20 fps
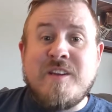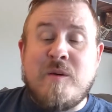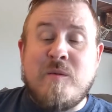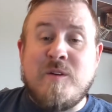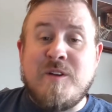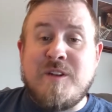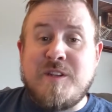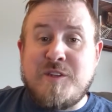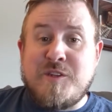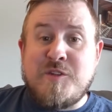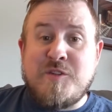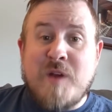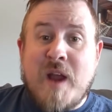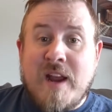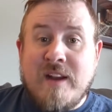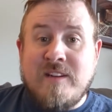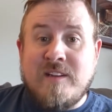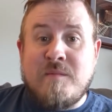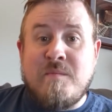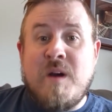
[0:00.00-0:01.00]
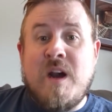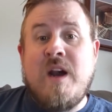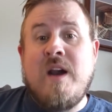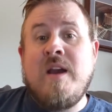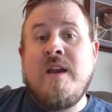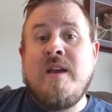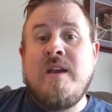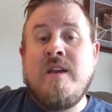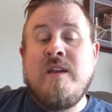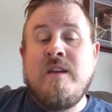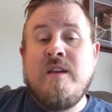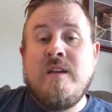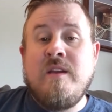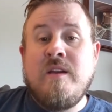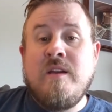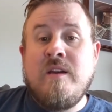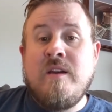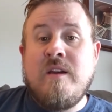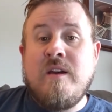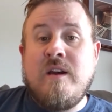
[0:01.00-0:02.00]
that we're distracted by
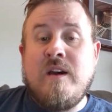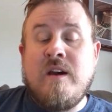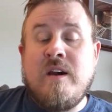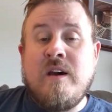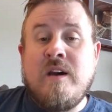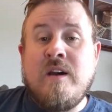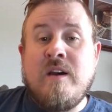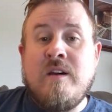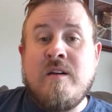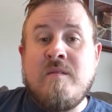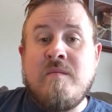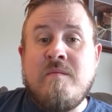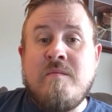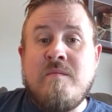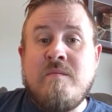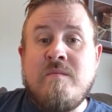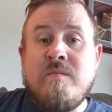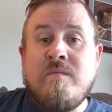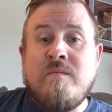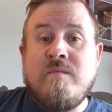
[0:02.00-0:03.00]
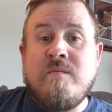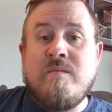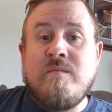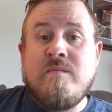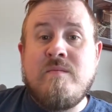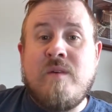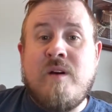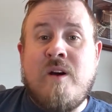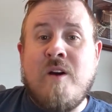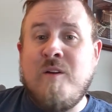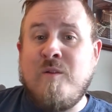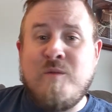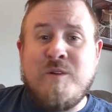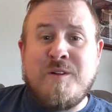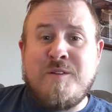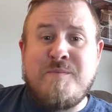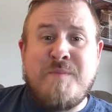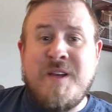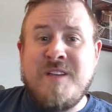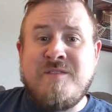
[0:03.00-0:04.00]
aren't
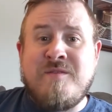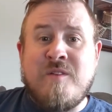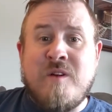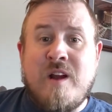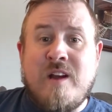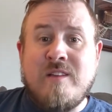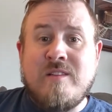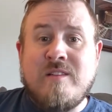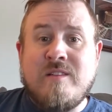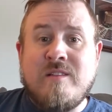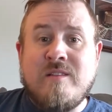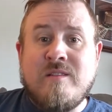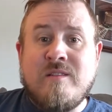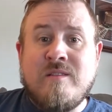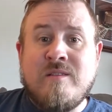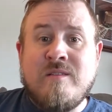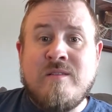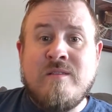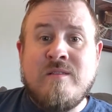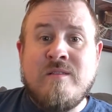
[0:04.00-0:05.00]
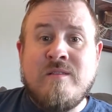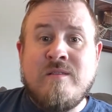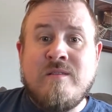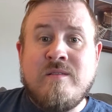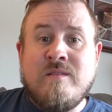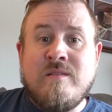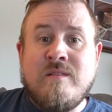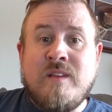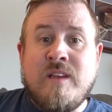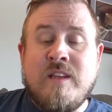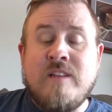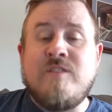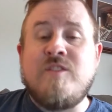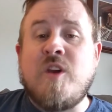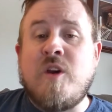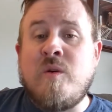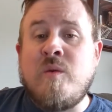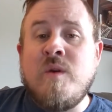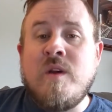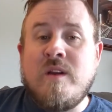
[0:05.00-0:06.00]
what's best for us. And
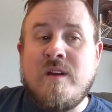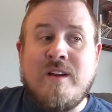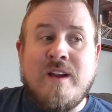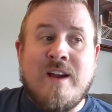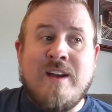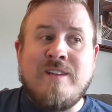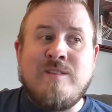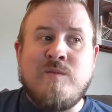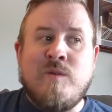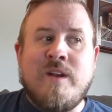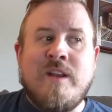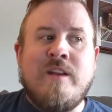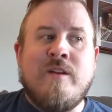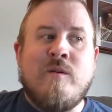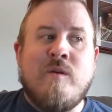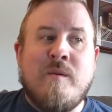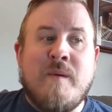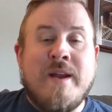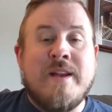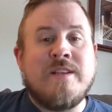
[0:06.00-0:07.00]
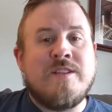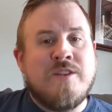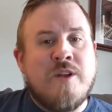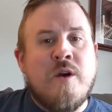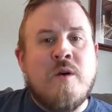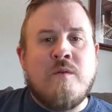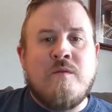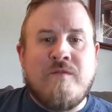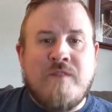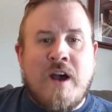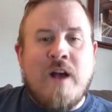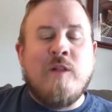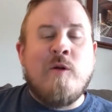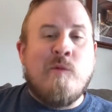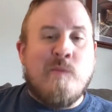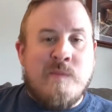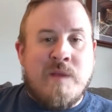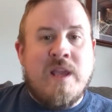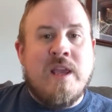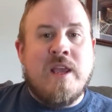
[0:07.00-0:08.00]
so God's wanting to remind us, no,
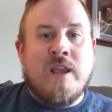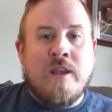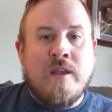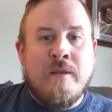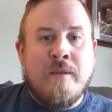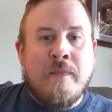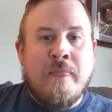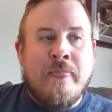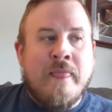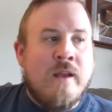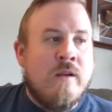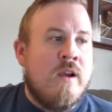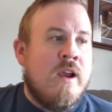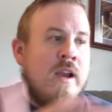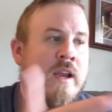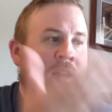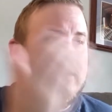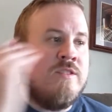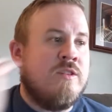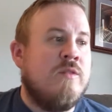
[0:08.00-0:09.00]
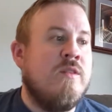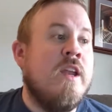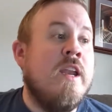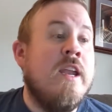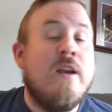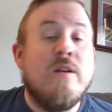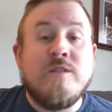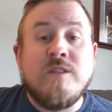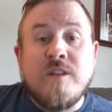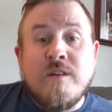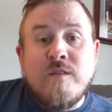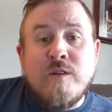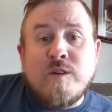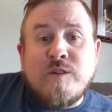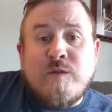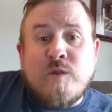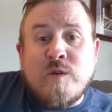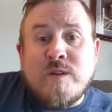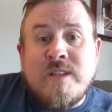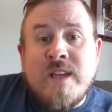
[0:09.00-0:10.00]
follow me, right? And so then he goes into
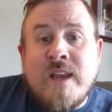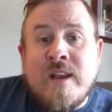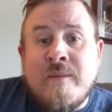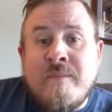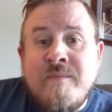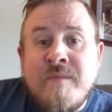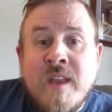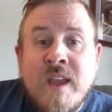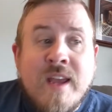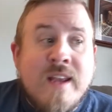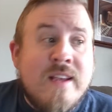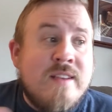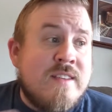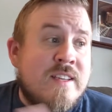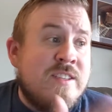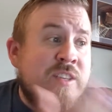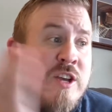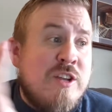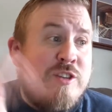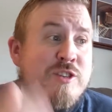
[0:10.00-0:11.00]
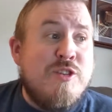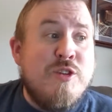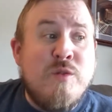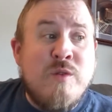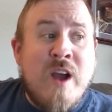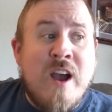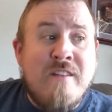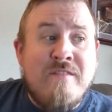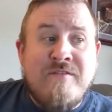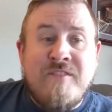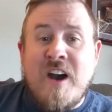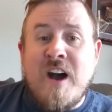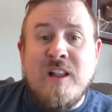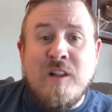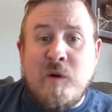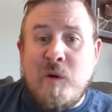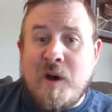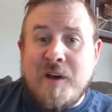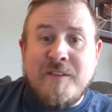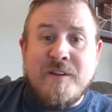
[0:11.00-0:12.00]
verse 14. He says, do not
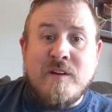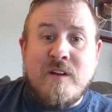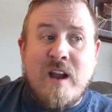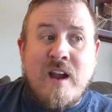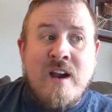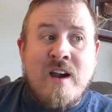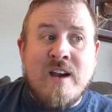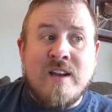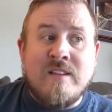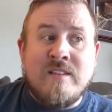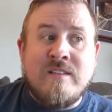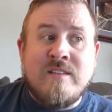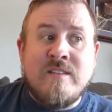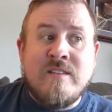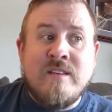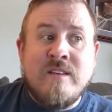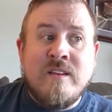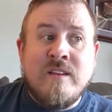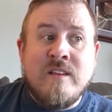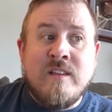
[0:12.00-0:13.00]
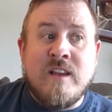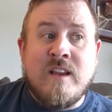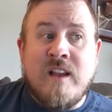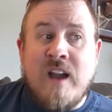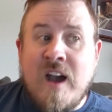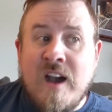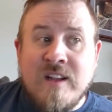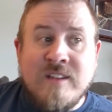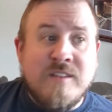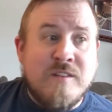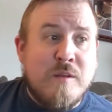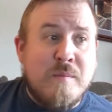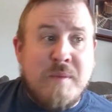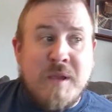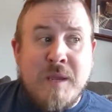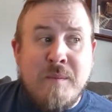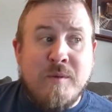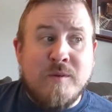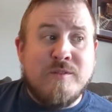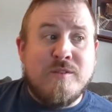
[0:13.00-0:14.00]
follow other gods, the gods of the
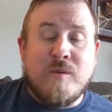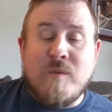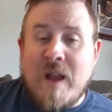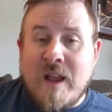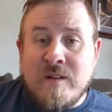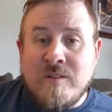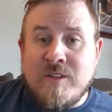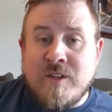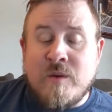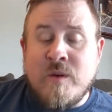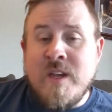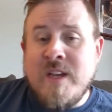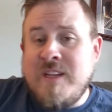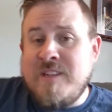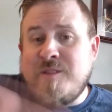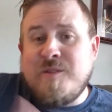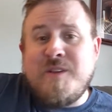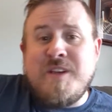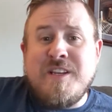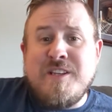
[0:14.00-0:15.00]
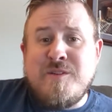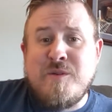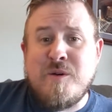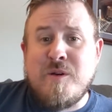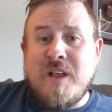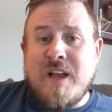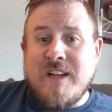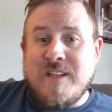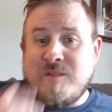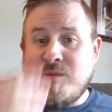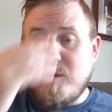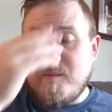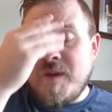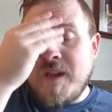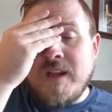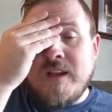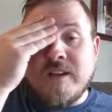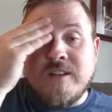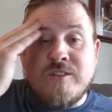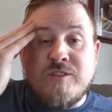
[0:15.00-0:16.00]
peoples around you. So the Israelites were
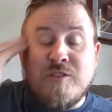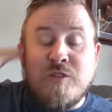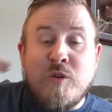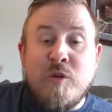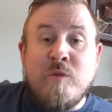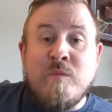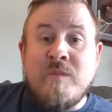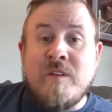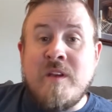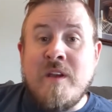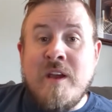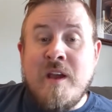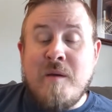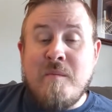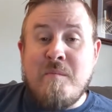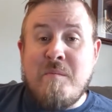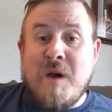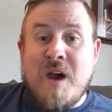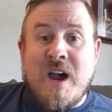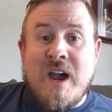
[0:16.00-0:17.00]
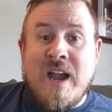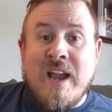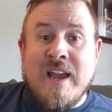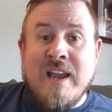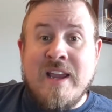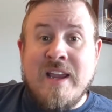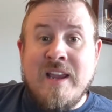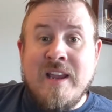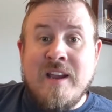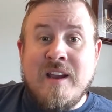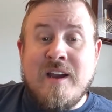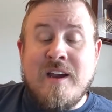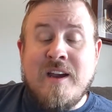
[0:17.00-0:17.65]
being consumed by